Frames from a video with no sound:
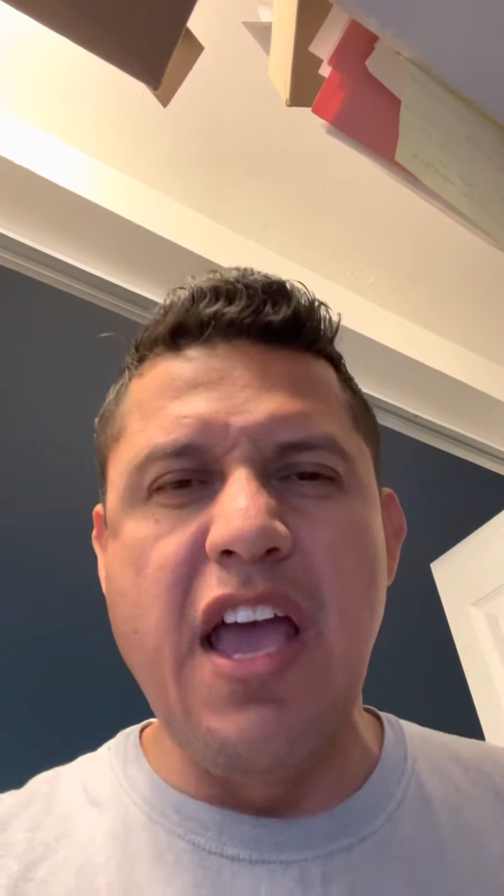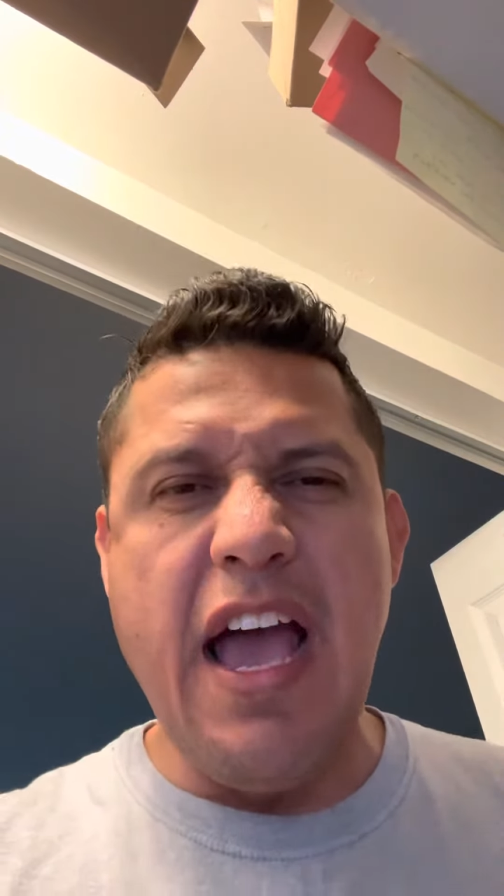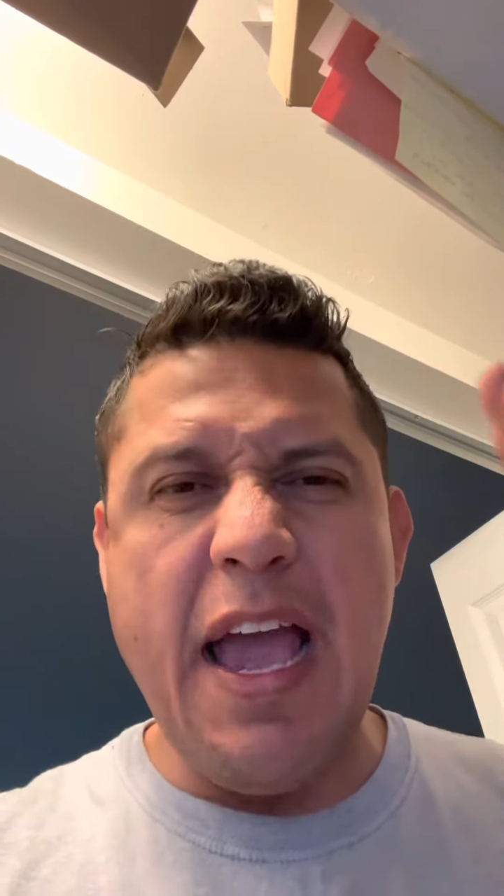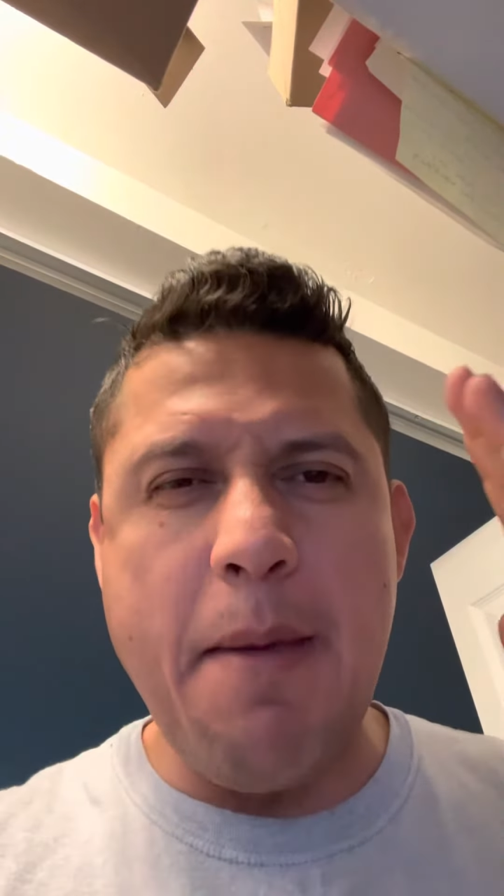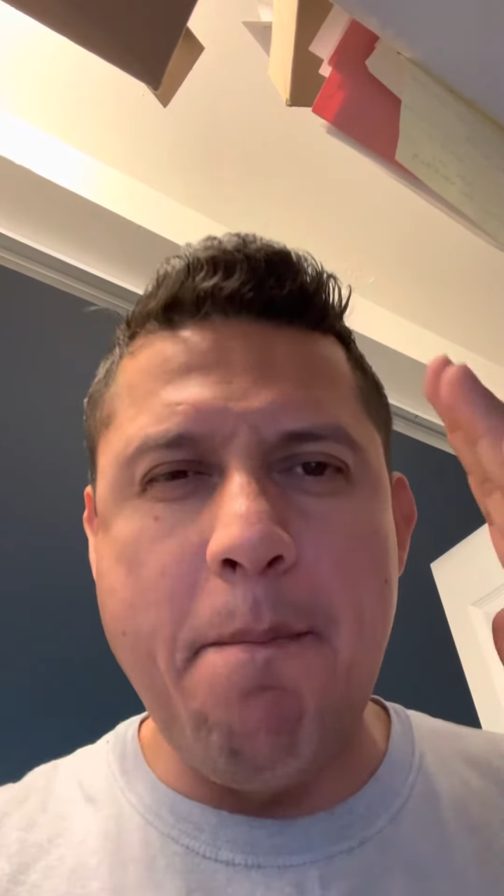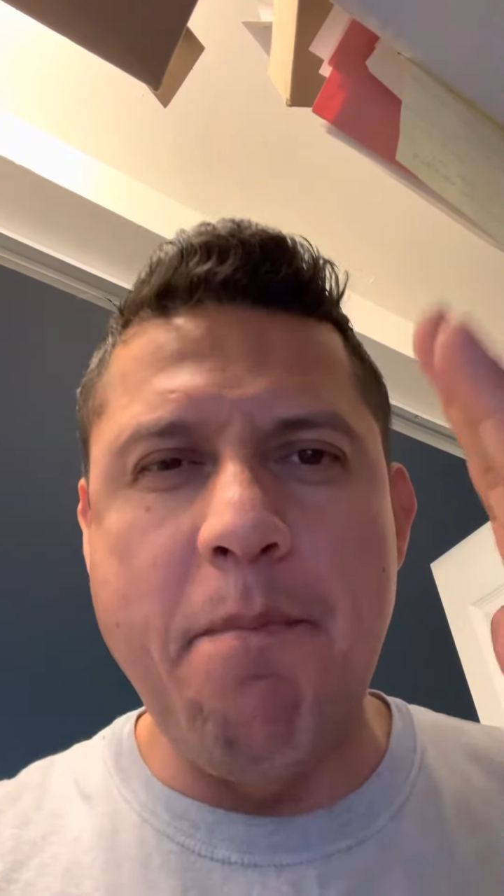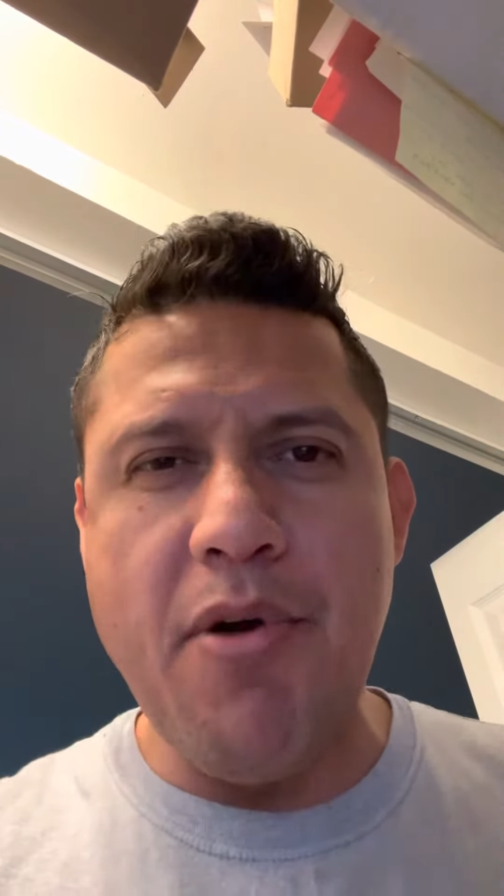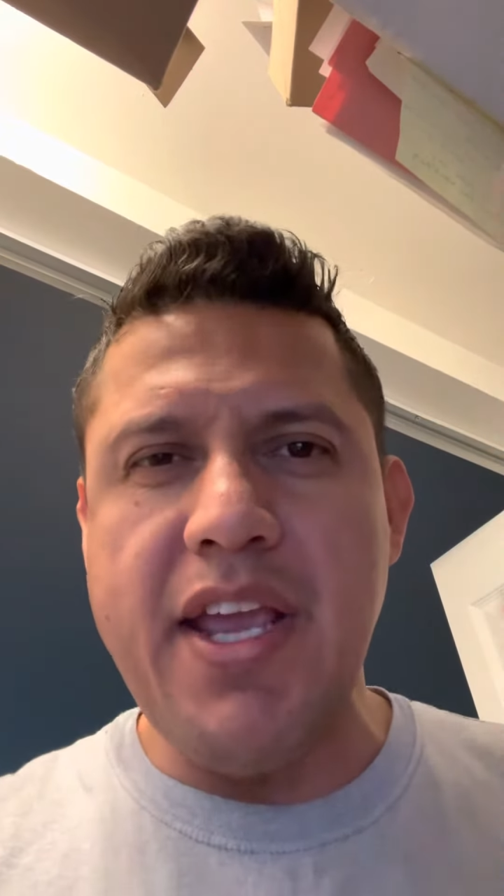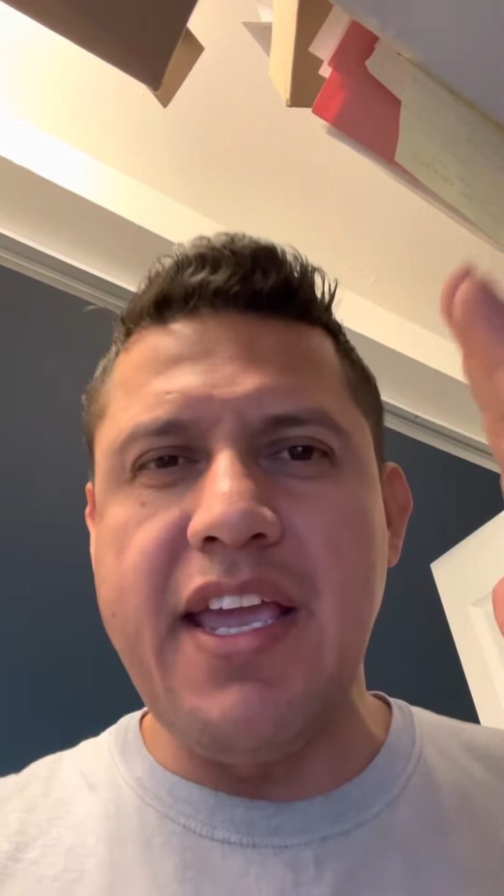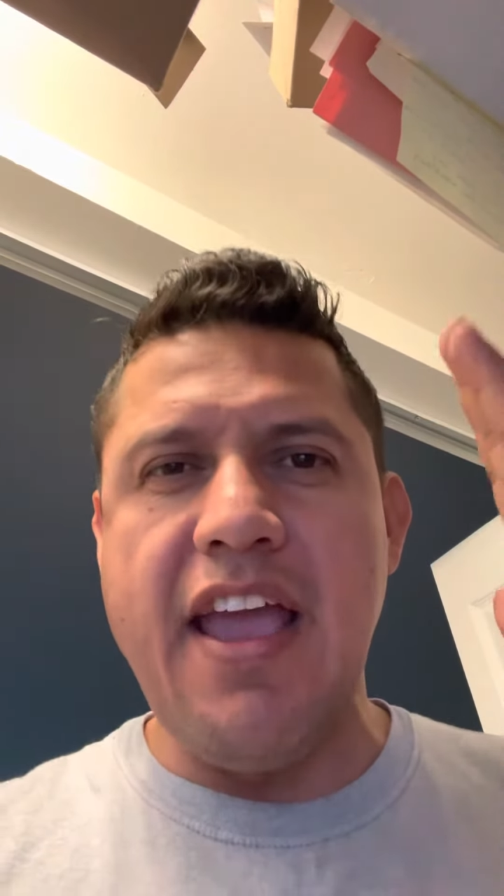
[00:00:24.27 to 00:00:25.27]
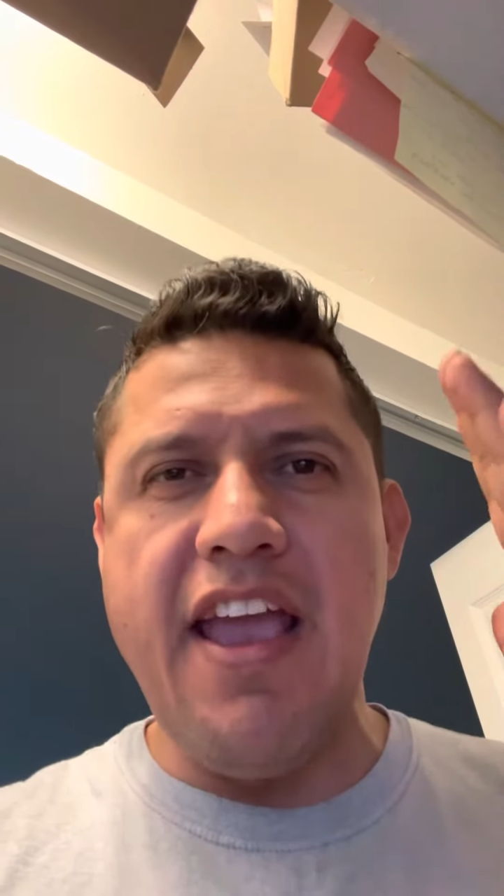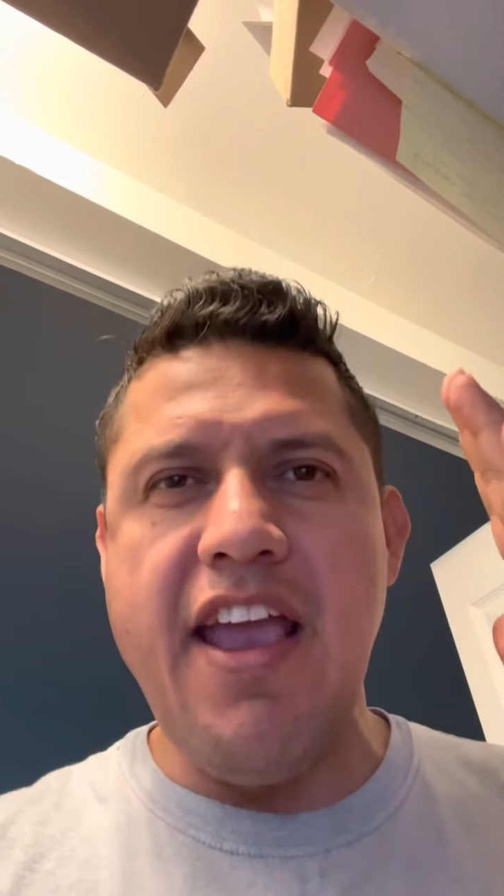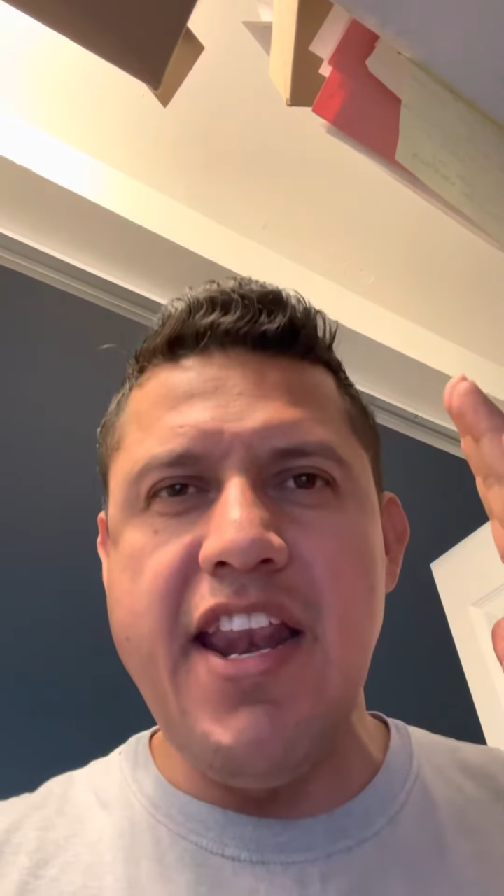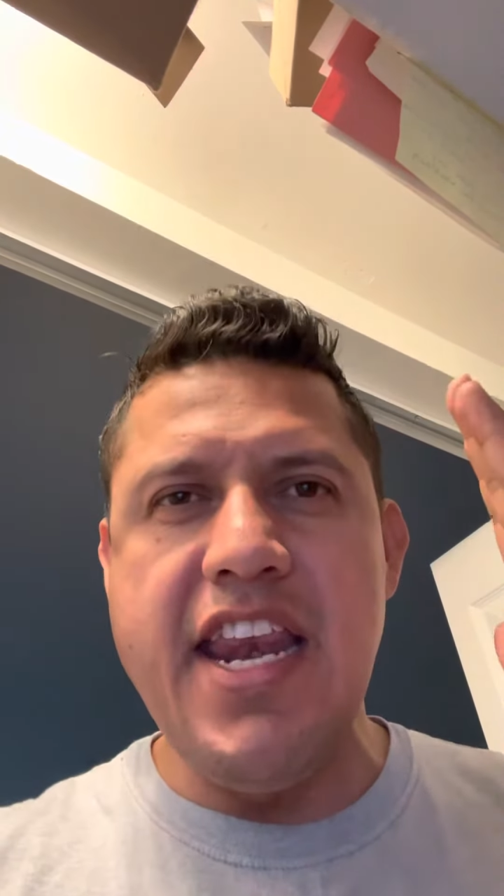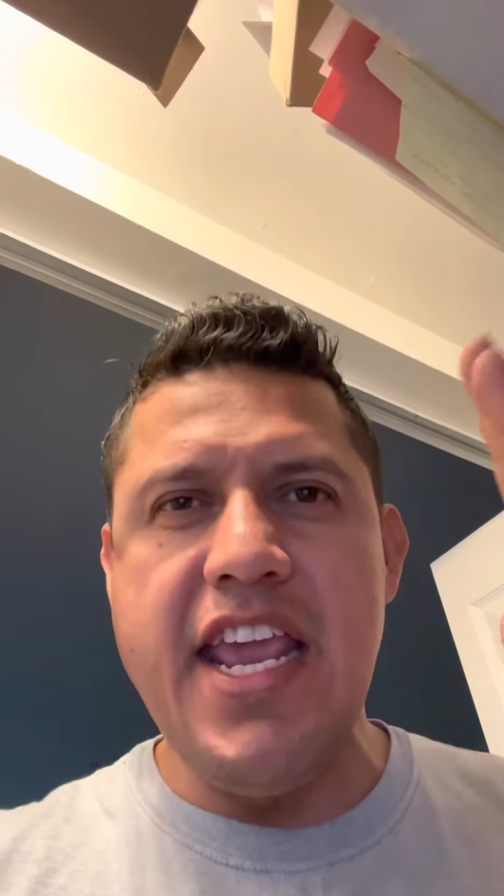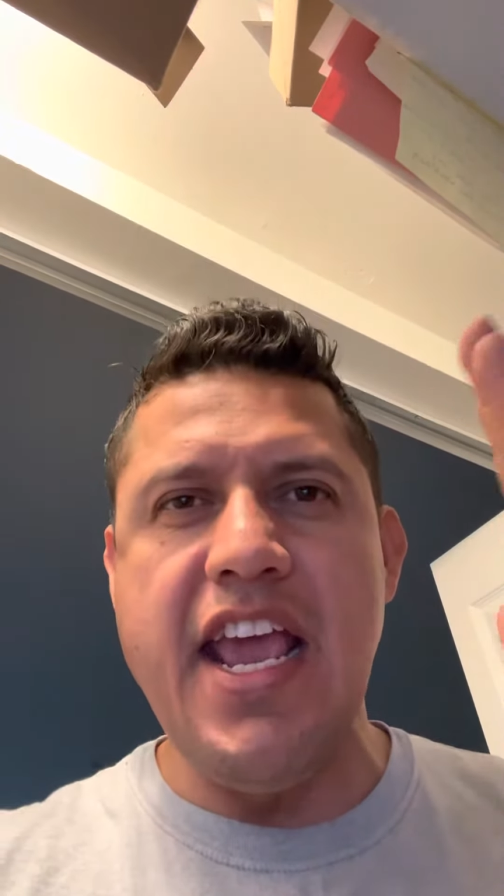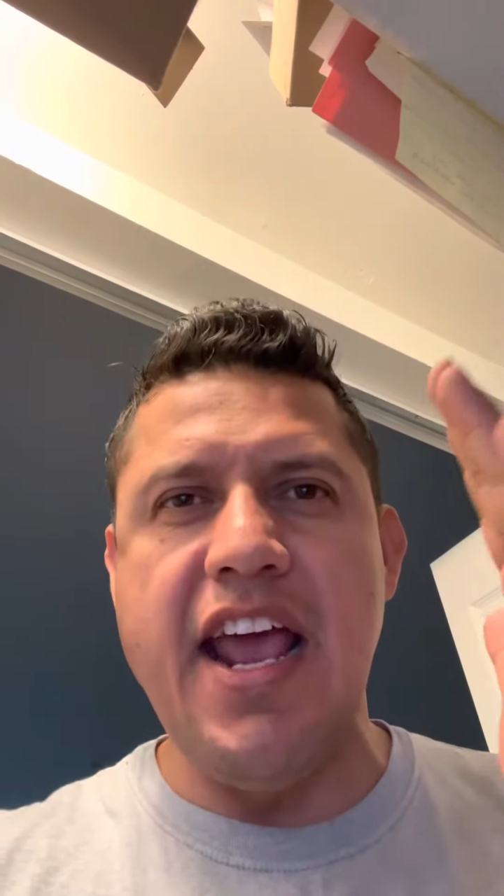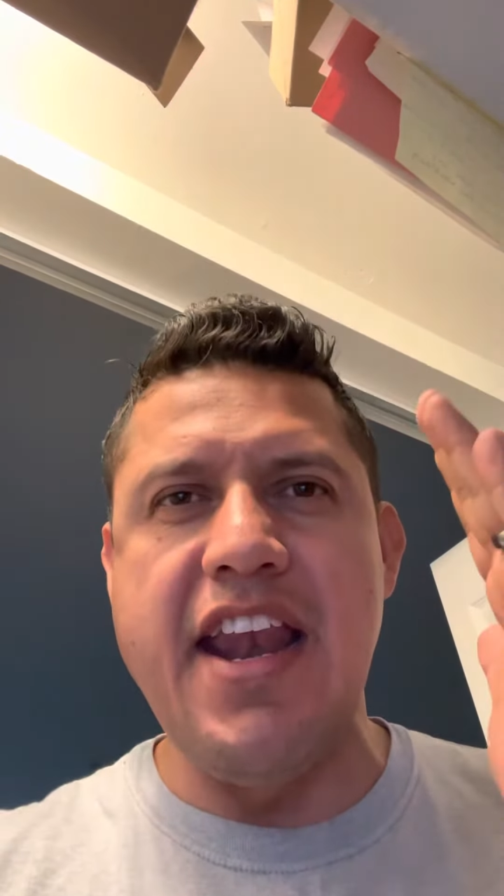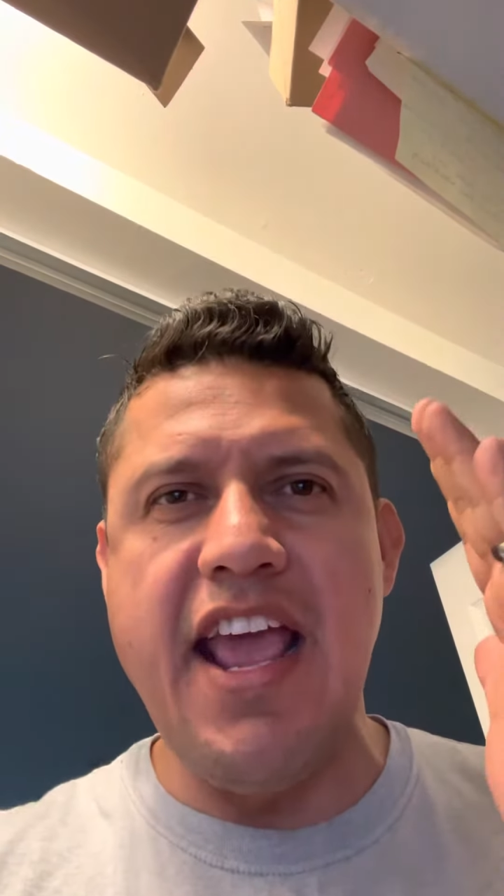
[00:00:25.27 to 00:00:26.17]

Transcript: I break any and